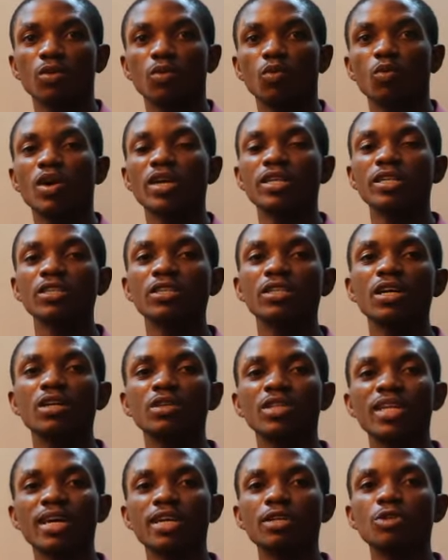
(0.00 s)
When
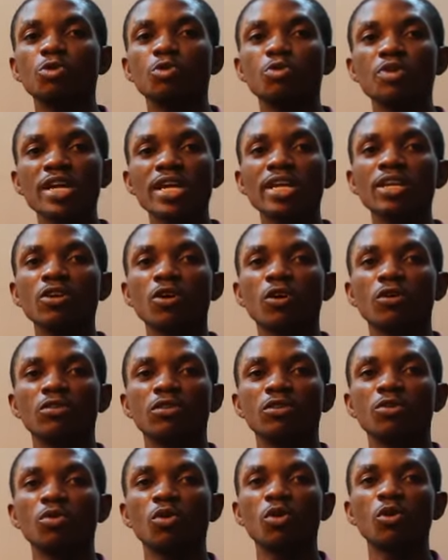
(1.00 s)
there is rain
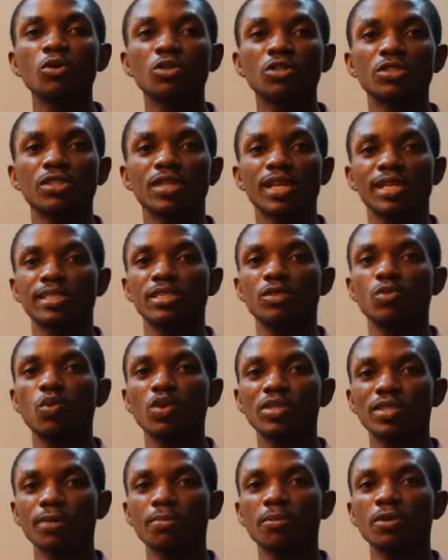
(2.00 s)
on the road, that is
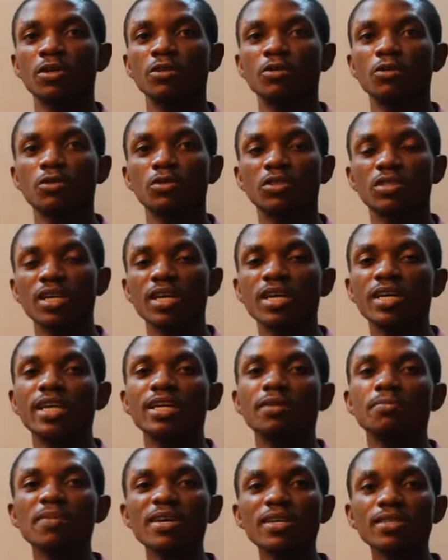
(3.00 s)
water molecules,
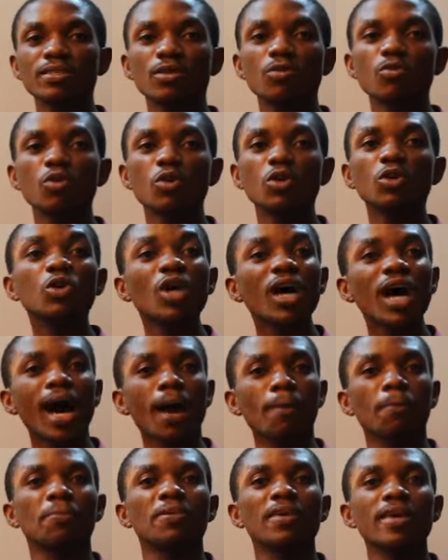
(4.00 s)
it makes the road
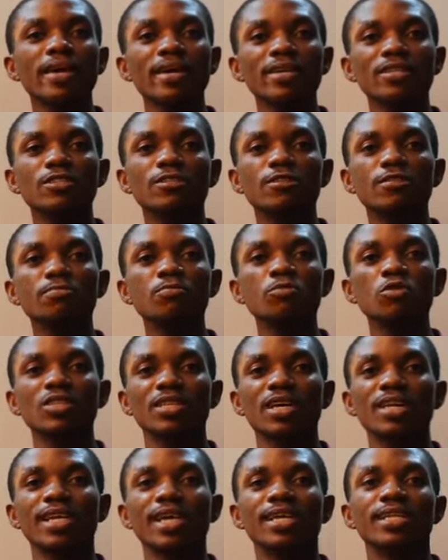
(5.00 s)
appear
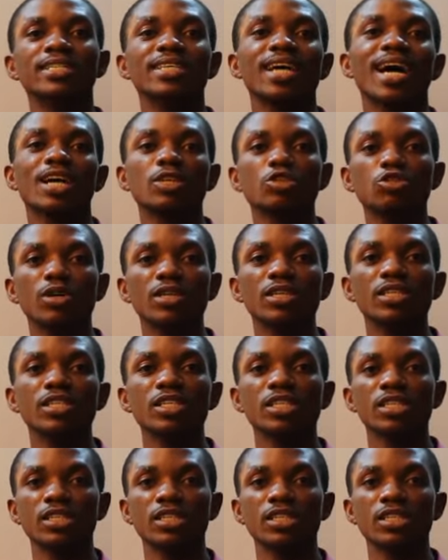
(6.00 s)
smoother than it actually